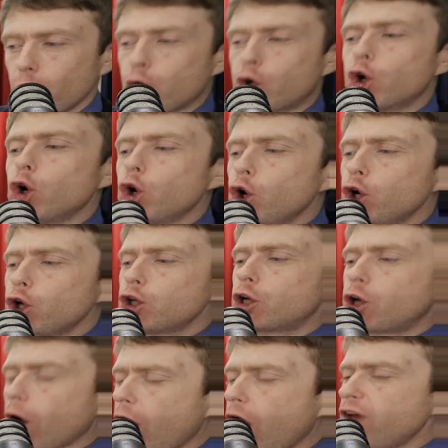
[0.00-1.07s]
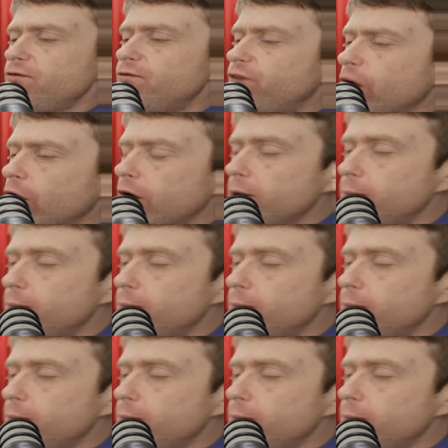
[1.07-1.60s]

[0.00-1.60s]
good, God-fearing